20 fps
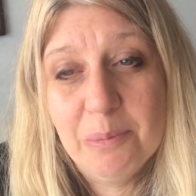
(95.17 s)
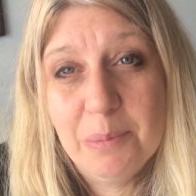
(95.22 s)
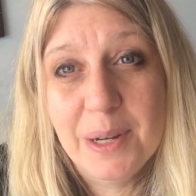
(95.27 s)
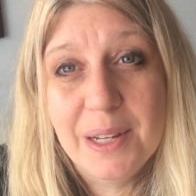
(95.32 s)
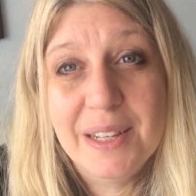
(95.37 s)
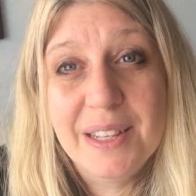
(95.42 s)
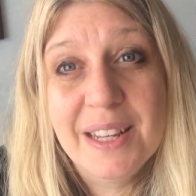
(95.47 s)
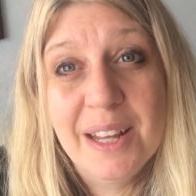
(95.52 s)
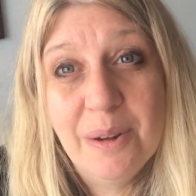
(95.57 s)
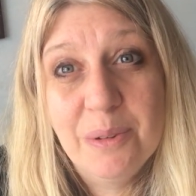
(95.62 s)

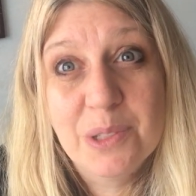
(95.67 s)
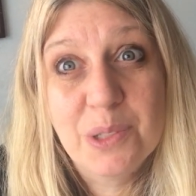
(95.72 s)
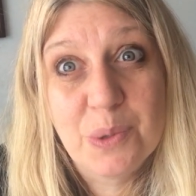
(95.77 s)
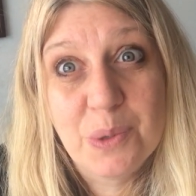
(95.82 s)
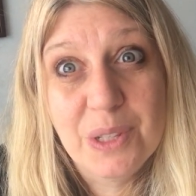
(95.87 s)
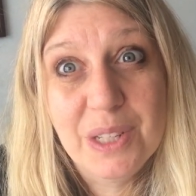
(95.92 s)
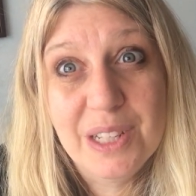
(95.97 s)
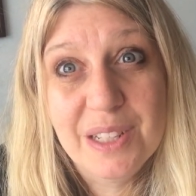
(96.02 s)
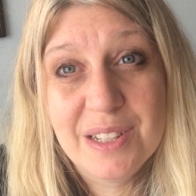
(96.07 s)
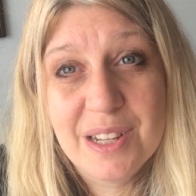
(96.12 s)
But it was
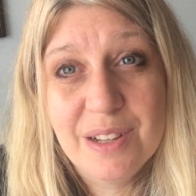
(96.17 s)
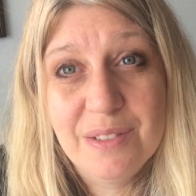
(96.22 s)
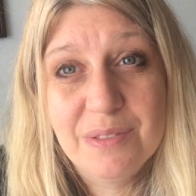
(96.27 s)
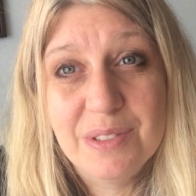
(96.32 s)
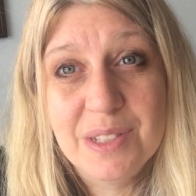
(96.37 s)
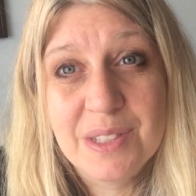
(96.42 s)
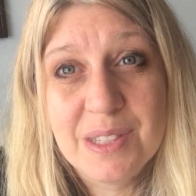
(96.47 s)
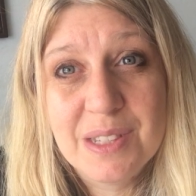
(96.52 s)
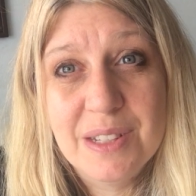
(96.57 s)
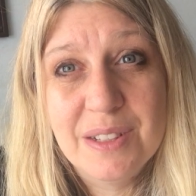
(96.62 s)
really a tough
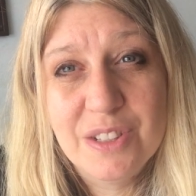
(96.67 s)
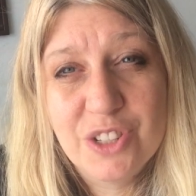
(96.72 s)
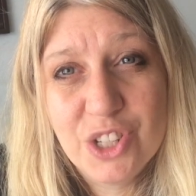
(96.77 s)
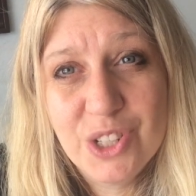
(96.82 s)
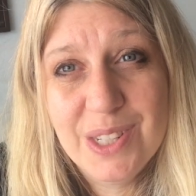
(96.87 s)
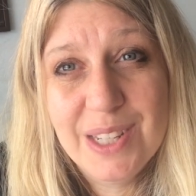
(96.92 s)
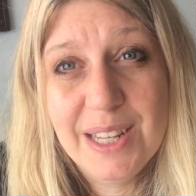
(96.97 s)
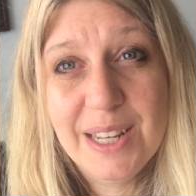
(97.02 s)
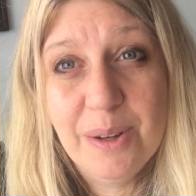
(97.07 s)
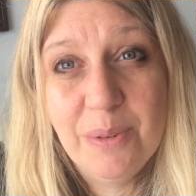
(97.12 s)

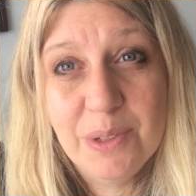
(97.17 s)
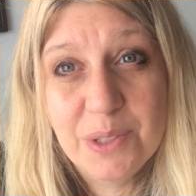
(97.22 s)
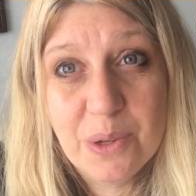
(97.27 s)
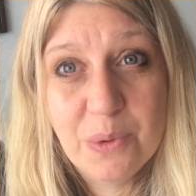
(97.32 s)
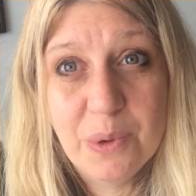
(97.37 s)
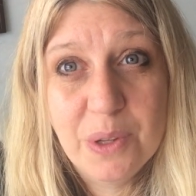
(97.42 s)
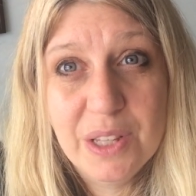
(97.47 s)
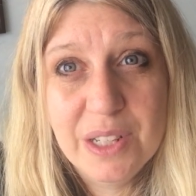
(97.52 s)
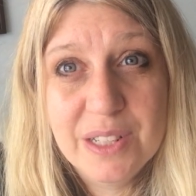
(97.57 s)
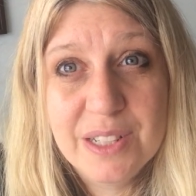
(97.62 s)
decision and it was
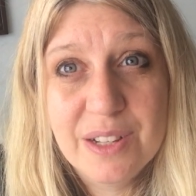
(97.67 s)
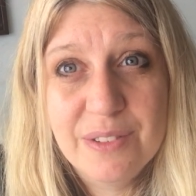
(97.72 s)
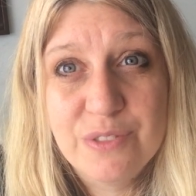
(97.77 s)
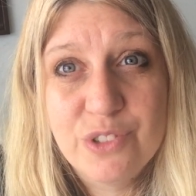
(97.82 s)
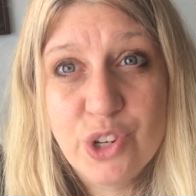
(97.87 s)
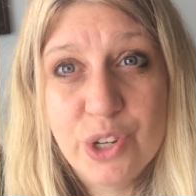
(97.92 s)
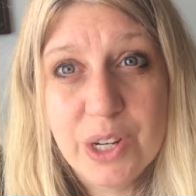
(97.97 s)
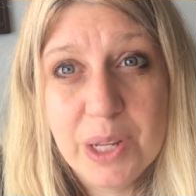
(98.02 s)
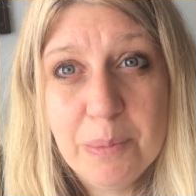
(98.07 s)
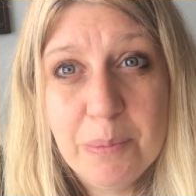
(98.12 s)
a really tough
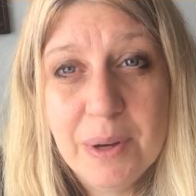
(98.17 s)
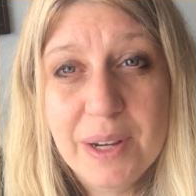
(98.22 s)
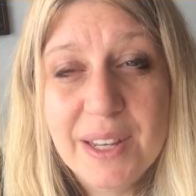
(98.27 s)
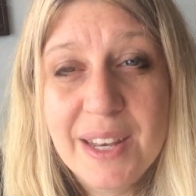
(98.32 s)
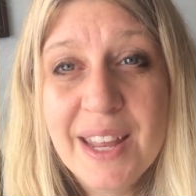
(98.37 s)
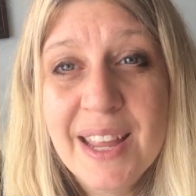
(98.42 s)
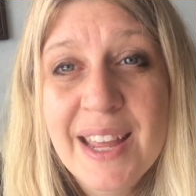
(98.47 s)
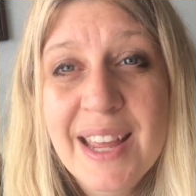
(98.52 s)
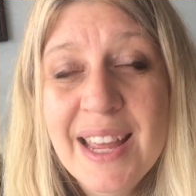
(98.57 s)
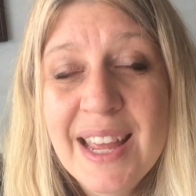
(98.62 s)
journey,
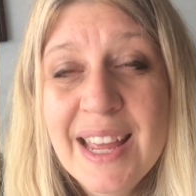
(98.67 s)
but